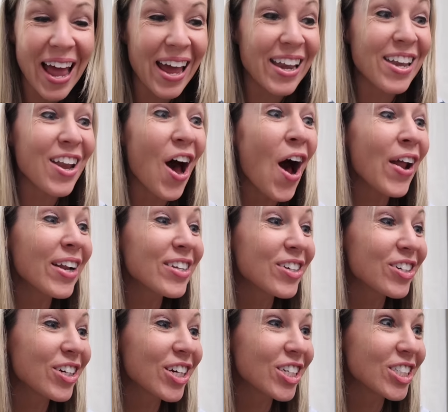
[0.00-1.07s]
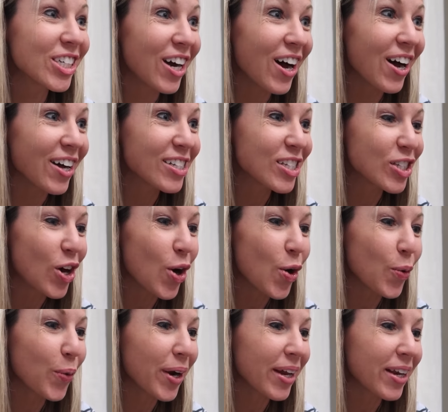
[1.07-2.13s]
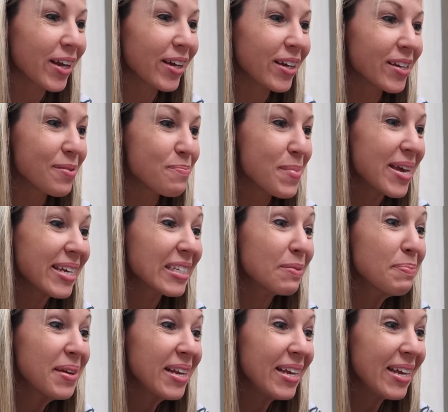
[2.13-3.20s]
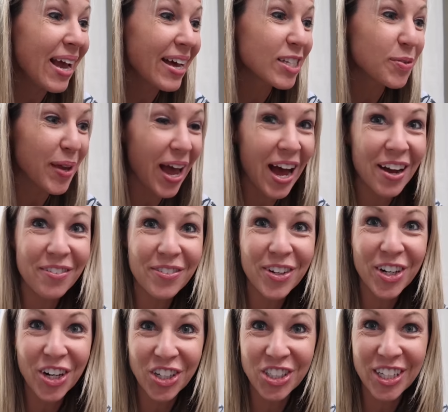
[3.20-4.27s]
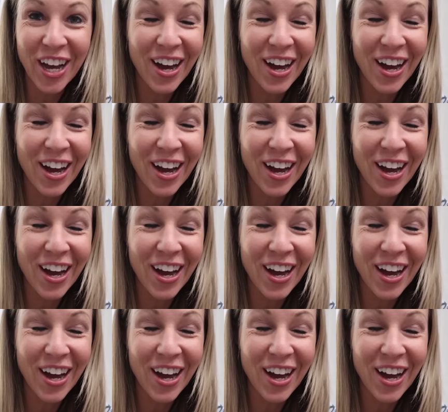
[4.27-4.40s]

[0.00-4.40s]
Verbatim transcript: and not a ton of Hershey Hugs, so we're gonna make as many as we have Hershey